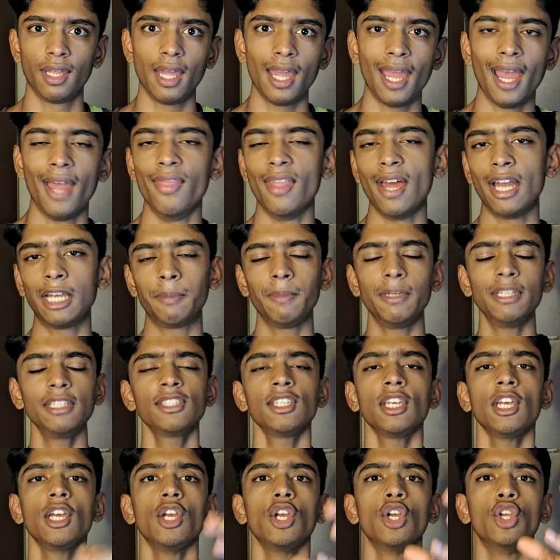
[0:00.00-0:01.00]
And that means
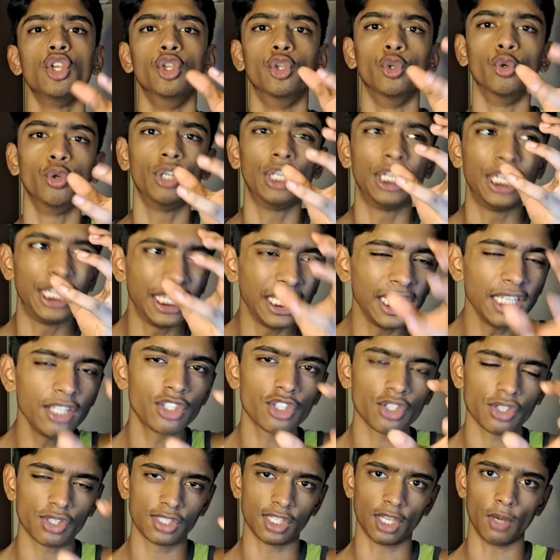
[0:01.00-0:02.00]
you teach
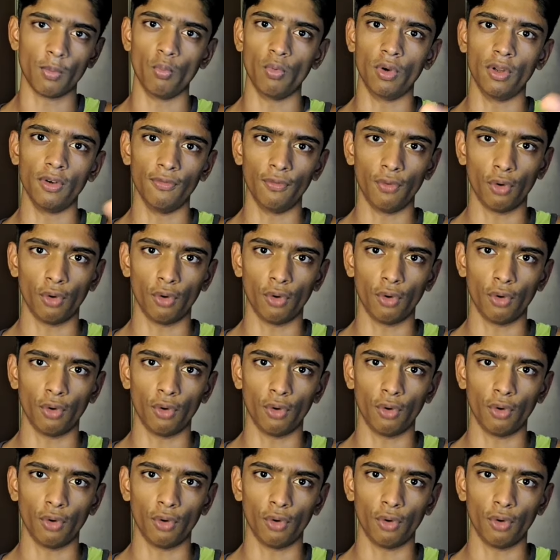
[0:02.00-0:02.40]
someone